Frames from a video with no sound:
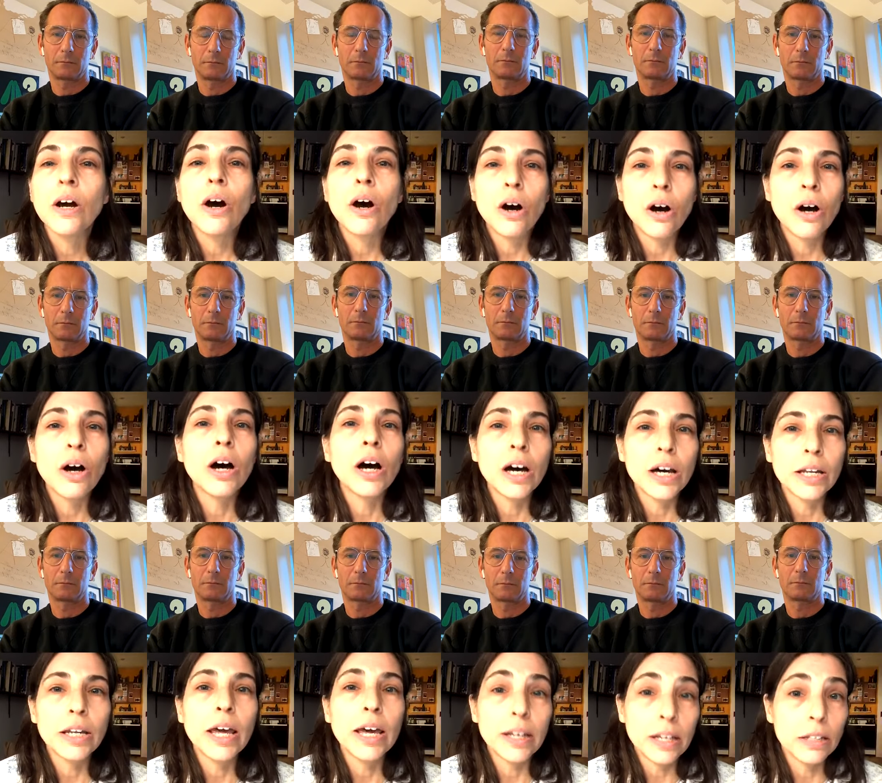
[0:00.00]
Speaker 1: on,
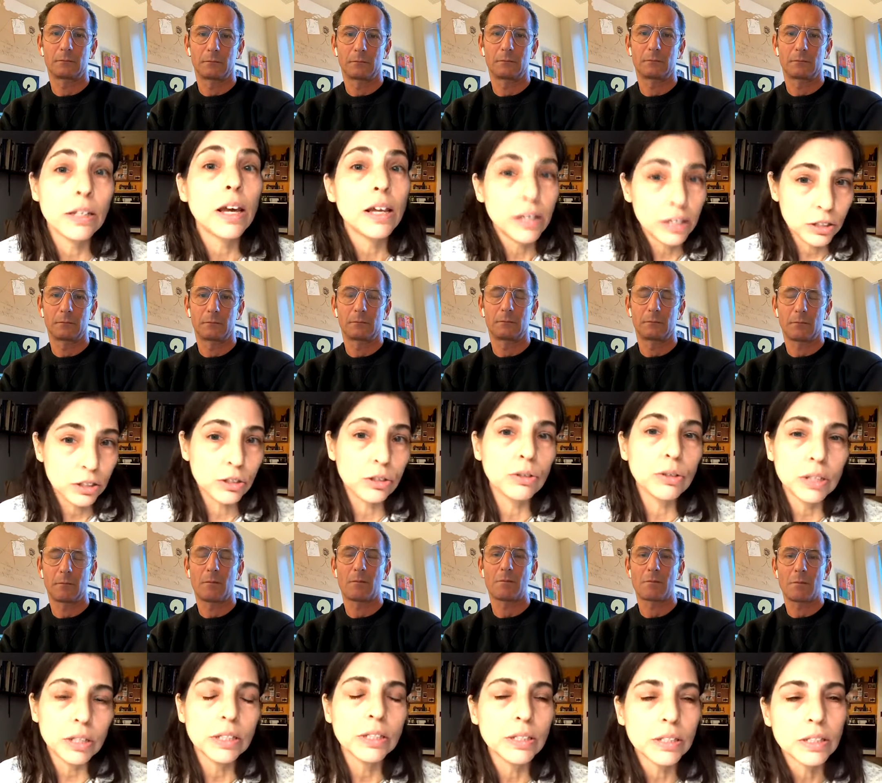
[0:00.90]
and and a
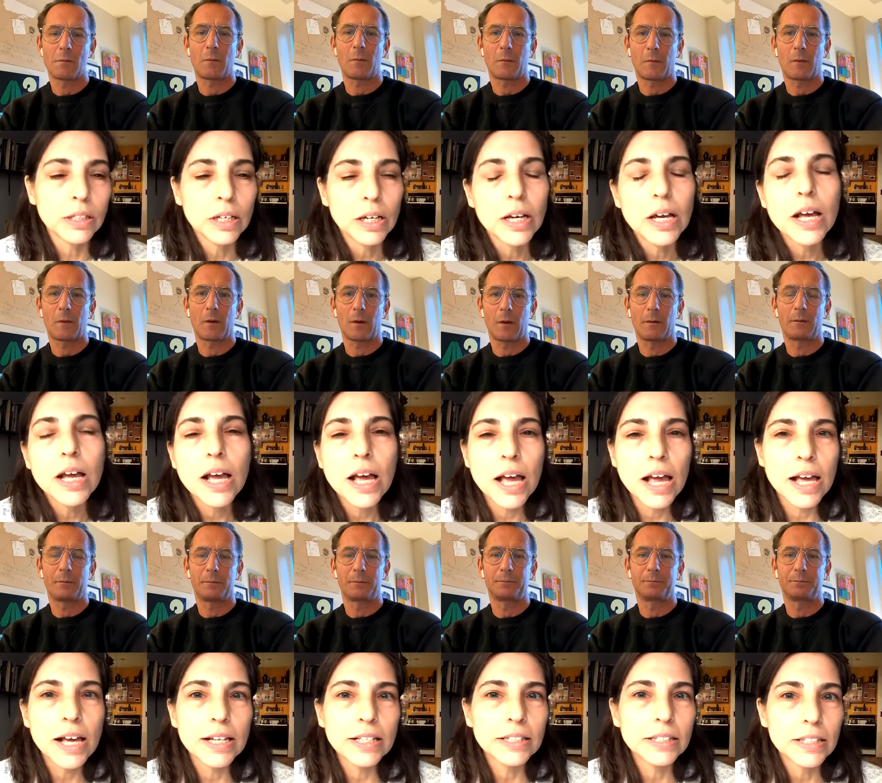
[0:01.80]
student,
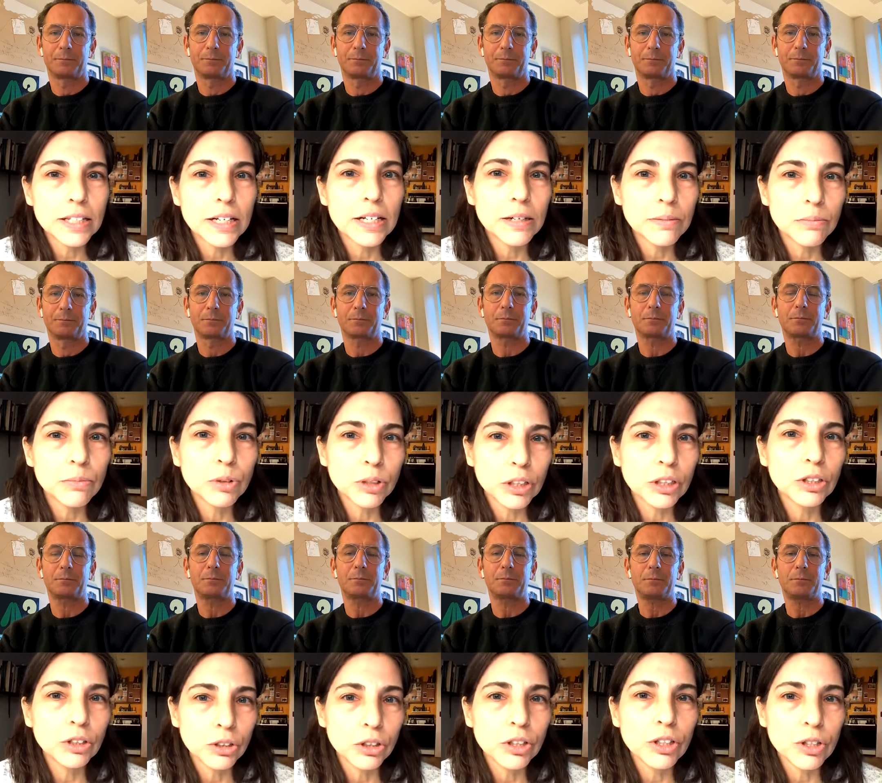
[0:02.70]
and um, really
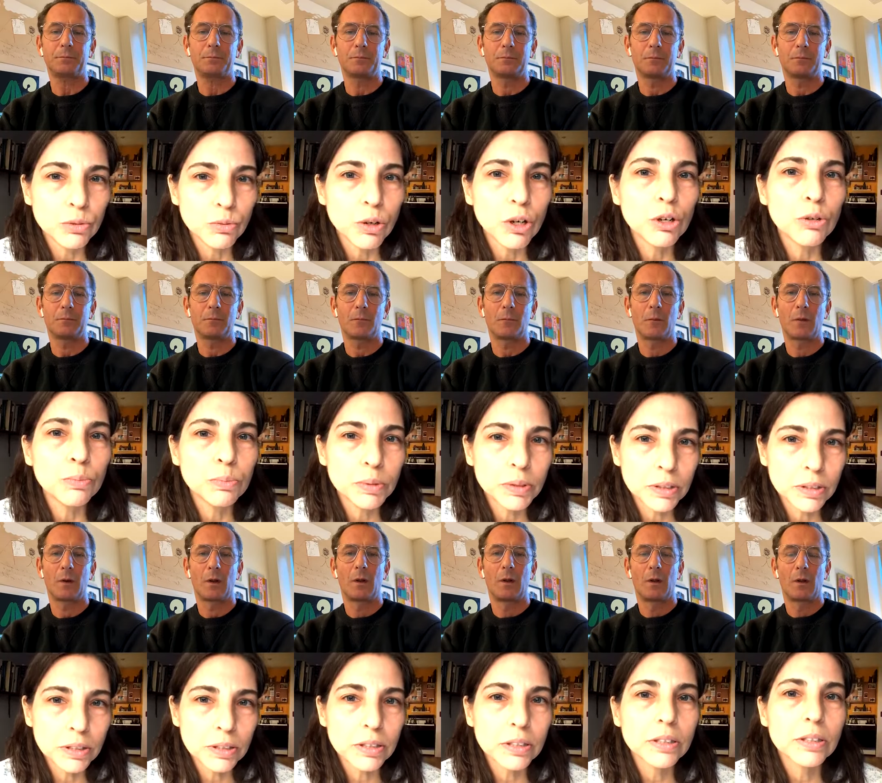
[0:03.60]
learning the
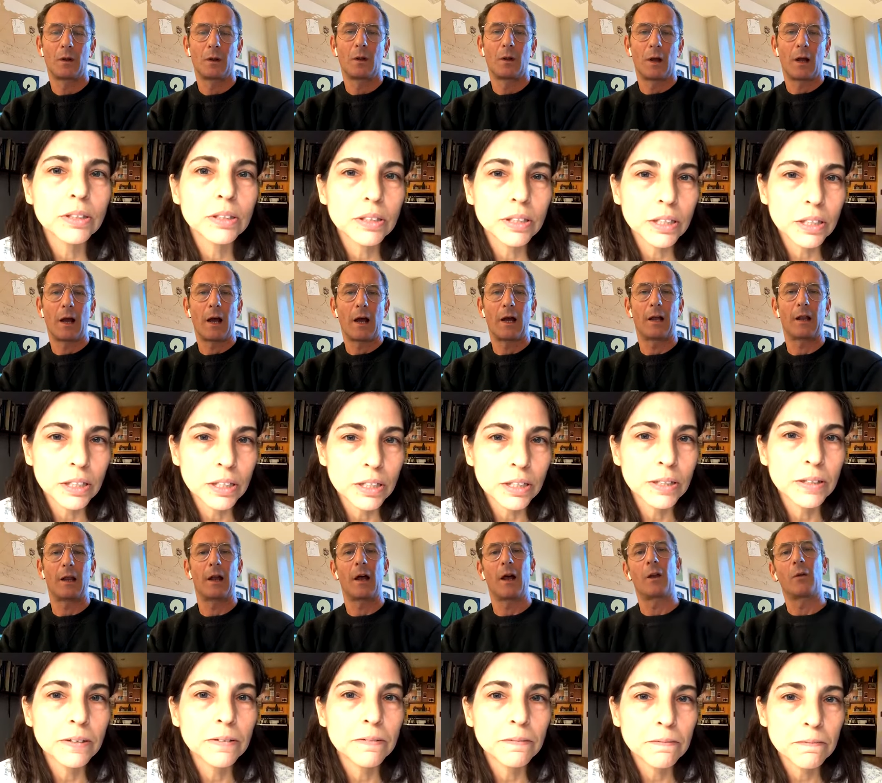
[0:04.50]
ropes. Yeah.
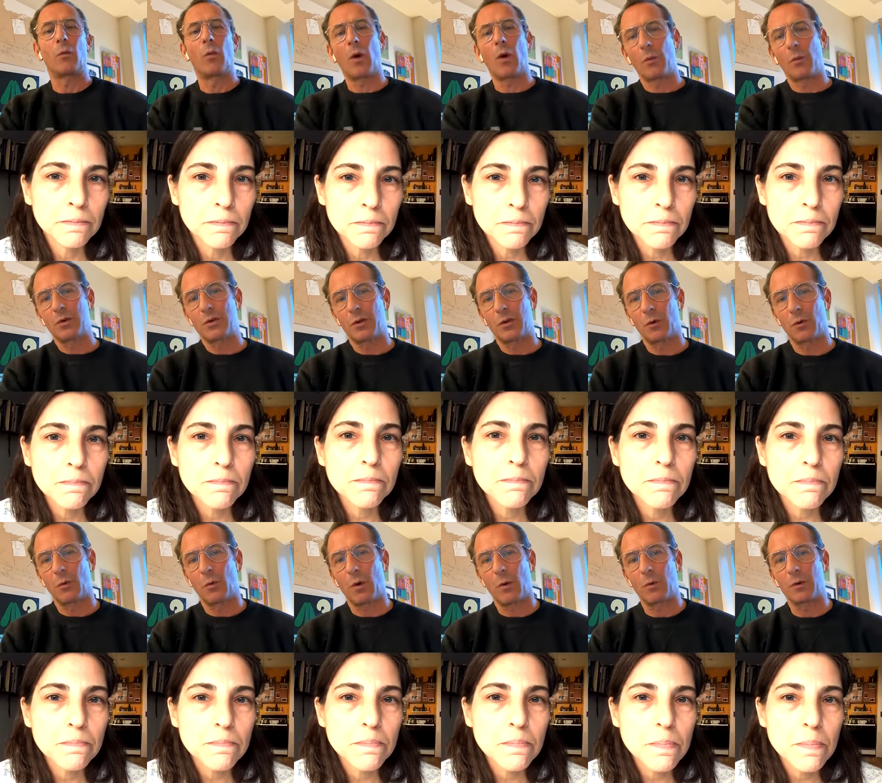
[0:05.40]
Speaker 2: And what was your
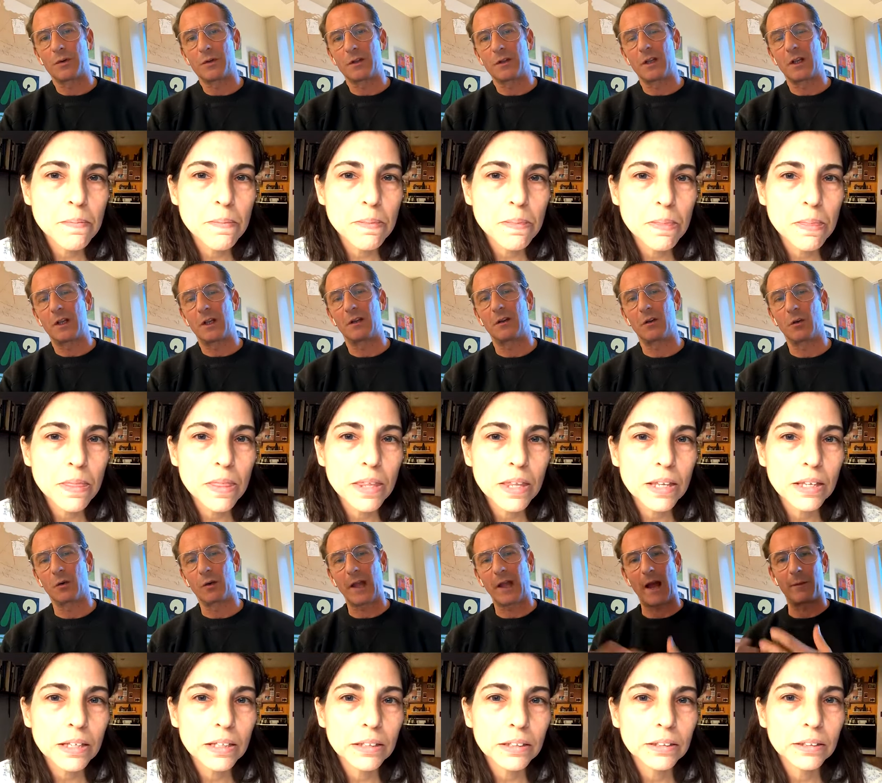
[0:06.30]
what was the your
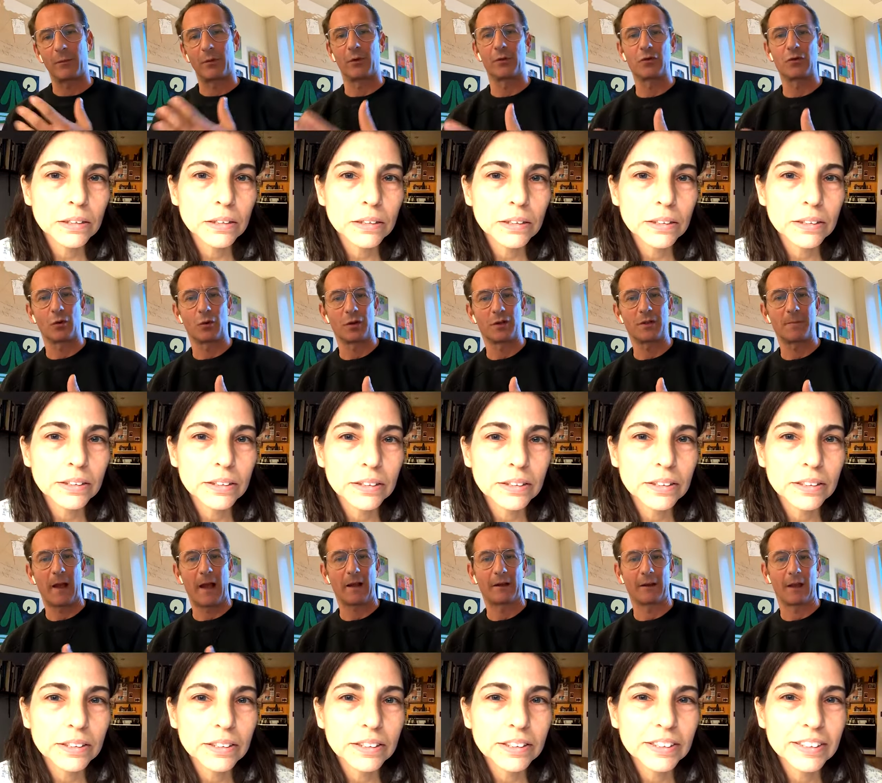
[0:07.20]
camera of choice
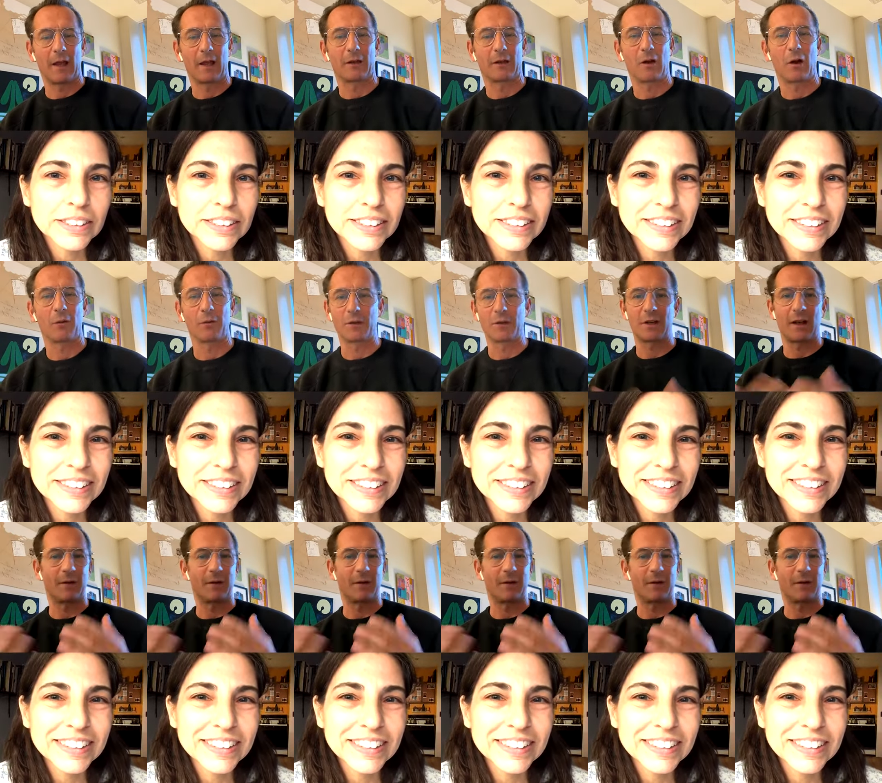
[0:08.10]
back then? Obviously,